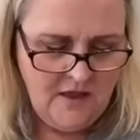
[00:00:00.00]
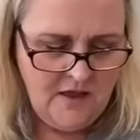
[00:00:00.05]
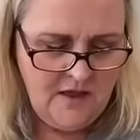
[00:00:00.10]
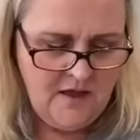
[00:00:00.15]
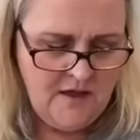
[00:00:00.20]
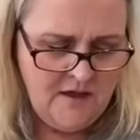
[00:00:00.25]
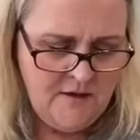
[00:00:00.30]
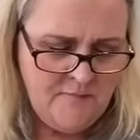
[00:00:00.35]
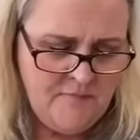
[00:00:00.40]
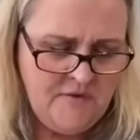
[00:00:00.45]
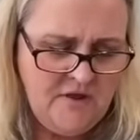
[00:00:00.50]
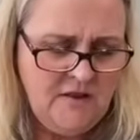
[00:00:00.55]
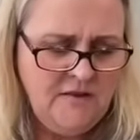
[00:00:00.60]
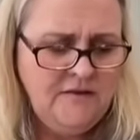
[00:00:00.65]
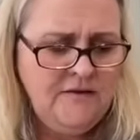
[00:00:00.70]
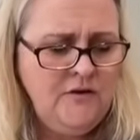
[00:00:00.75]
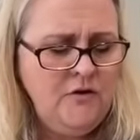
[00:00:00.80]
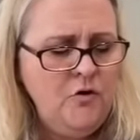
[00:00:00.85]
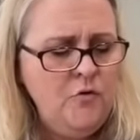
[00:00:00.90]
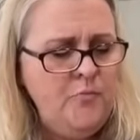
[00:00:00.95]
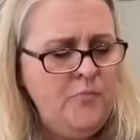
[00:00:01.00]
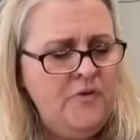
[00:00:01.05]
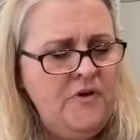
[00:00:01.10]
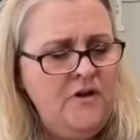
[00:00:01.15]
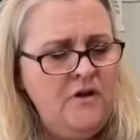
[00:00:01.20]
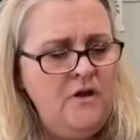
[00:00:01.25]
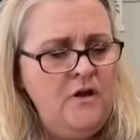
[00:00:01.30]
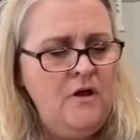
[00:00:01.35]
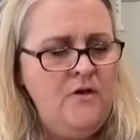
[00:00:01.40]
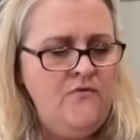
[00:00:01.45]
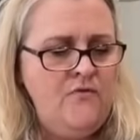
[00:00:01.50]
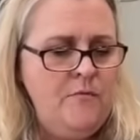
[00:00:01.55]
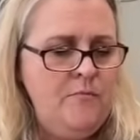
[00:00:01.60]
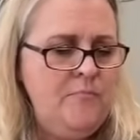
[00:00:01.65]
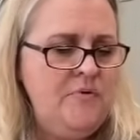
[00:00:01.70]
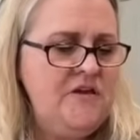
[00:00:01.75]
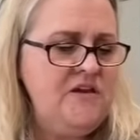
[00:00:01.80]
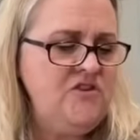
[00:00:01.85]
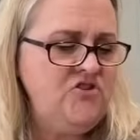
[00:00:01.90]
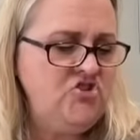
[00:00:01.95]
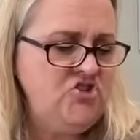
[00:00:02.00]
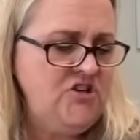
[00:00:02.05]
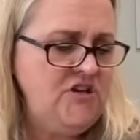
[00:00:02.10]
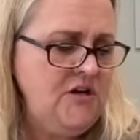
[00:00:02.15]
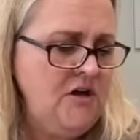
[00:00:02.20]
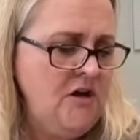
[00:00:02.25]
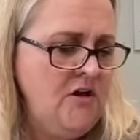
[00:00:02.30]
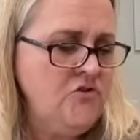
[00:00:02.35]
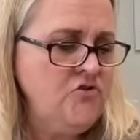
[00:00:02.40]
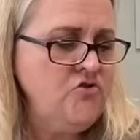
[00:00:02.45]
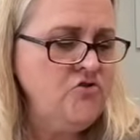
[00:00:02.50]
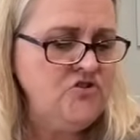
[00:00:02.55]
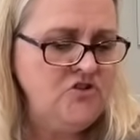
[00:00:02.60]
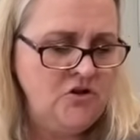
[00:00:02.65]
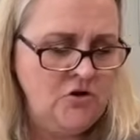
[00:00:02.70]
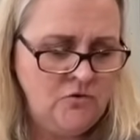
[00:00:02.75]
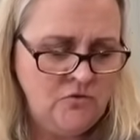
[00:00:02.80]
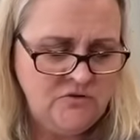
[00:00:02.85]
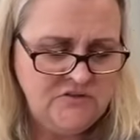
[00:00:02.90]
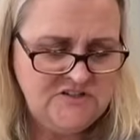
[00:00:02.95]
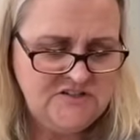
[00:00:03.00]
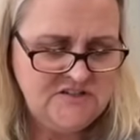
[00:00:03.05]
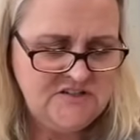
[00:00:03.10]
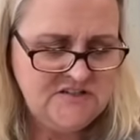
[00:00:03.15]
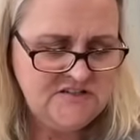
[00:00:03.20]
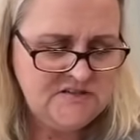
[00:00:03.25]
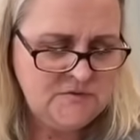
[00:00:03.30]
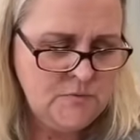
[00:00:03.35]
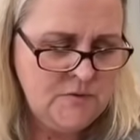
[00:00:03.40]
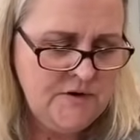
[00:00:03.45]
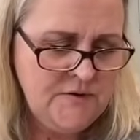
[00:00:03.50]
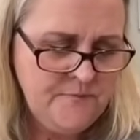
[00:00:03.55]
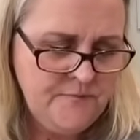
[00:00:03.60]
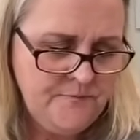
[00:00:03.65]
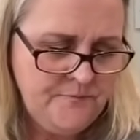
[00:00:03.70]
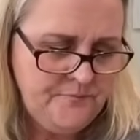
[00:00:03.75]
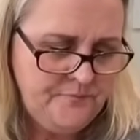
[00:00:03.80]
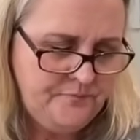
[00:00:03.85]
A little bit of a peachy undertone to this one.